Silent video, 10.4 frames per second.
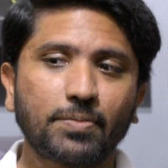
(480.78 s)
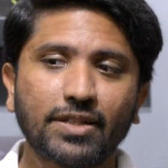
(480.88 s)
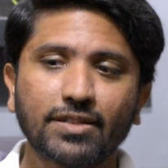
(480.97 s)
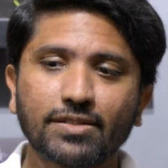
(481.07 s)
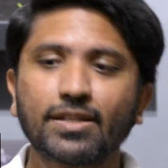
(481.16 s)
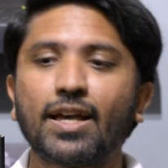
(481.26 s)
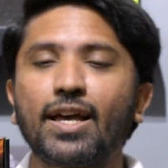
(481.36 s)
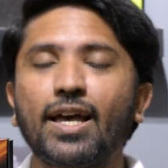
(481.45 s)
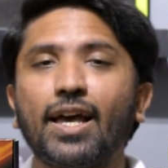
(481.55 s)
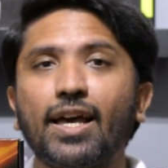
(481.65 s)
rupees,
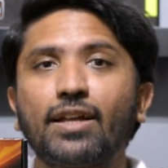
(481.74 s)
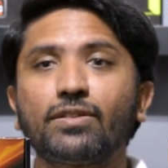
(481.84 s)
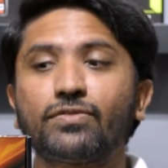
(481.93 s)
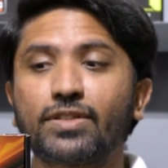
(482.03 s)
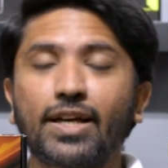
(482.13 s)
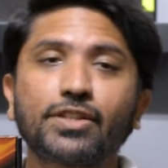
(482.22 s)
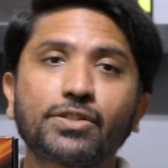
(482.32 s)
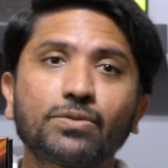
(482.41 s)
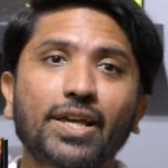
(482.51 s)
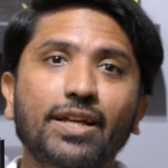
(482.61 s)
and for
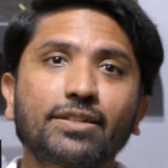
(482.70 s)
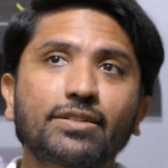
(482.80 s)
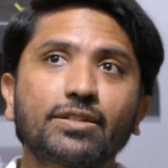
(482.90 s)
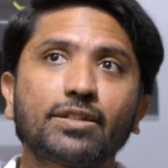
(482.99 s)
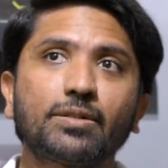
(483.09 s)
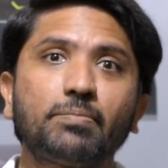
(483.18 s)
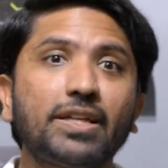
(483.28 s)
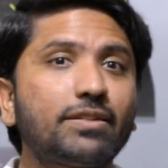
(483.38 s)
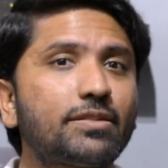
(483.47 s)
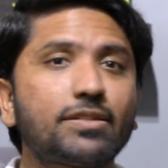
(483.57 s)
that you get a
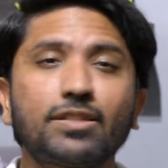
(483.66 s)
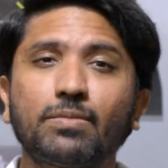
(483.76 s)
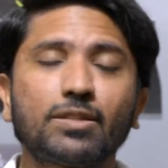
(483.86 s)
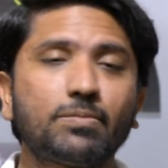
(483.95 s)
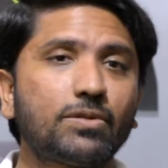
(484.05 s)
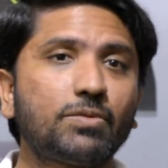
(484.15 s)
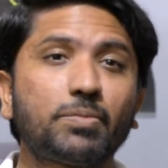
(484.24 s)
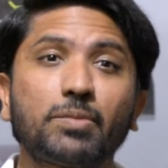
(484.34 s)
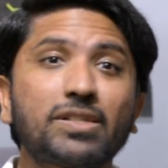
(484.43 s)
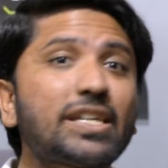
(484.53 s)
B360 motherboard
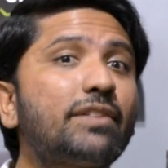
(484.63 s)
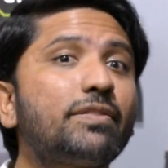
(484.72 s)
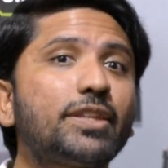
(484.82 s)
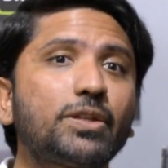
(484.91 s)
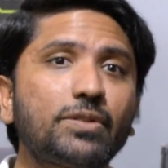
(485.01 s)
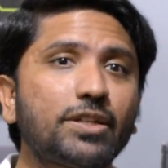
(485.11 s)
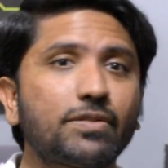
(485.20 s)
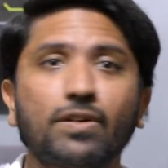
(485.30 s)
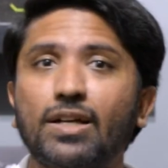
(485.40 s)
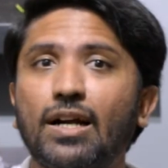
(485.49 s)
with pretty much everything you
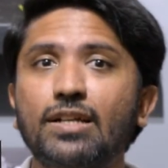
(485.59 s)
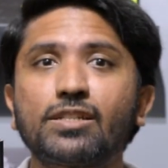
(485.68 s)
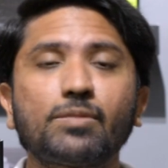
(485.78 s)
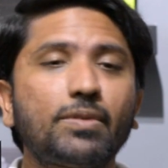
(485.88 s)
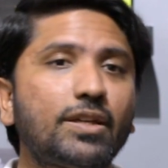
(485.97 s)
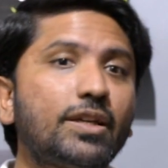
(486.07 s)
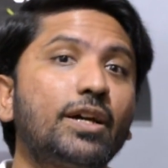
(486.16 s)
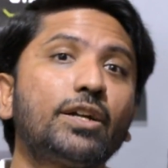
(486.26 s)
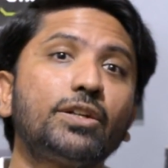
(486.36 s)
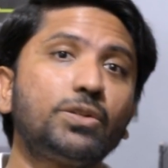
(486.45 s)
need. You've got RGB,
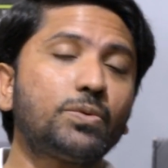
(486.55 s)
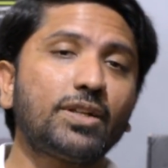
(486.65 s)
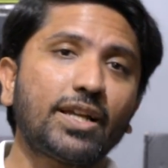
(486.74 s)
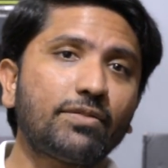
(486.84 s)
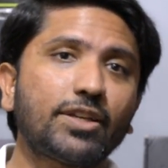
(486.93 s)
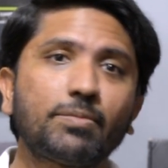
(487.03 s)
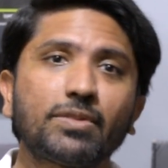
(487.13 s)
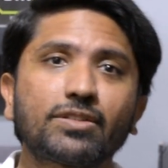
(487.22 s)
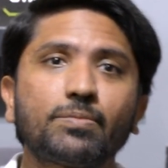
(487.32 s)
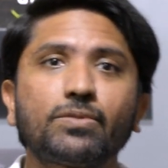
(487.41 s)
dual
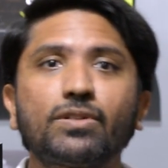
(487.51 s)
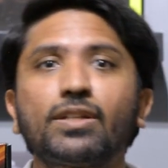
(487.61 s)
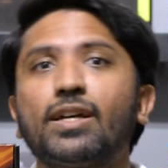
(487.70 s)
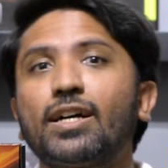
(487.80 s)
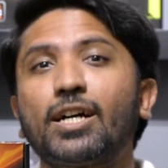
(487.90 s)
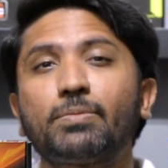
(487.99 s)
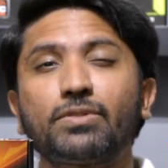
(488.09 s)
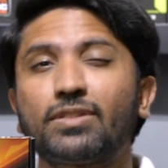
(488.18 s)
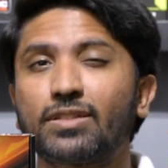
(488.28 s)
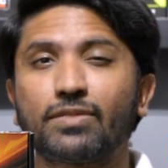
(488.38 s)
NVMe support, up
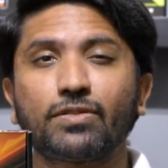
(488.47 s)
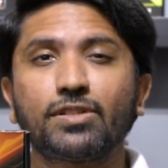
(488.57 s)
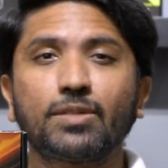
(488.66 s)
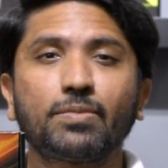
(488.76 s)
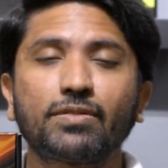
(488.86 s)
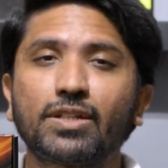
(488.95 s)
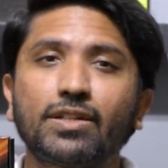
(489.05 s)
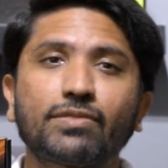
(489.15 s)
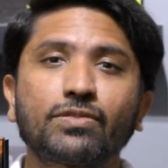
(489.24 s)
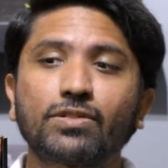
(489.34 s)
to 64 GB of
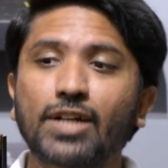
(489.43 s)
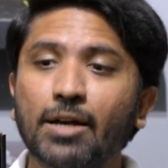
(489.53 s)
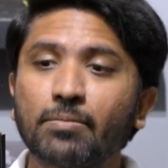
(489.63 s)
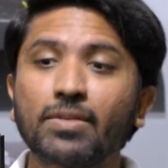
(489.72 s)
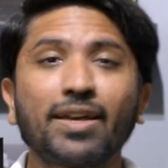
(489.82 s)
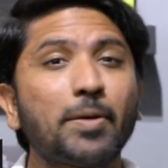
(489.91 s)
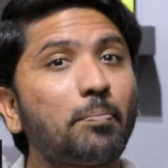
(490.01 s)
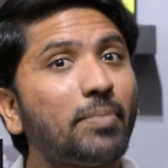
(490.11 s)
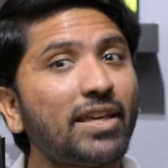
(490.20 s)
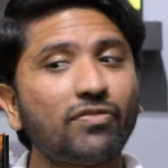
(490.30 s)
DDR4 RAM,
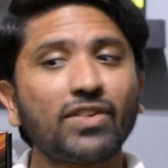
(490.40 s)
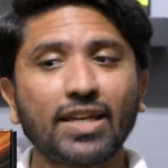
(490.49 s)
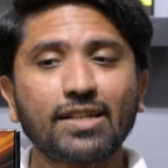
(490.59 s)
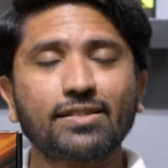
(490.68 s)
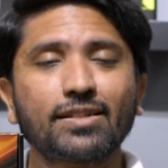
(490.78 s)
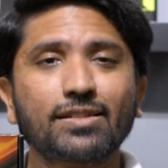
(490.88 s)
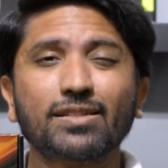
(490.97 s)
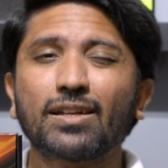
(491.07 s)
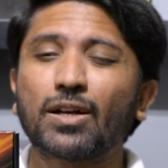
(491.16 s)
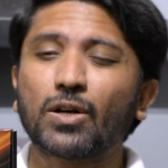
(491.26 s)
beefy
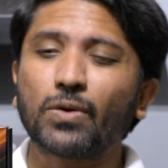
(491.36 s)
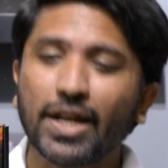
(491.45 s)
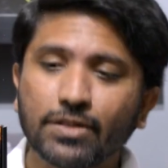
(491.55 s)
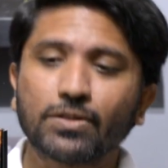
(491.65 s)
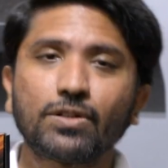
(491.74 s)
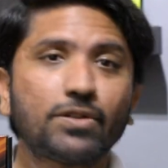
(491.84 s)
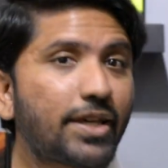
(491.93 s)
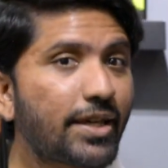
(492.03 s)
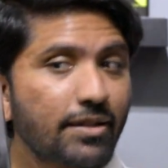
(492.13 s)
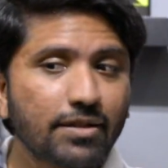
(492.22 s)
heatsinks, quite good
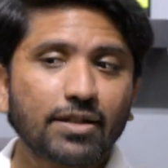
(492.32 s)
looking,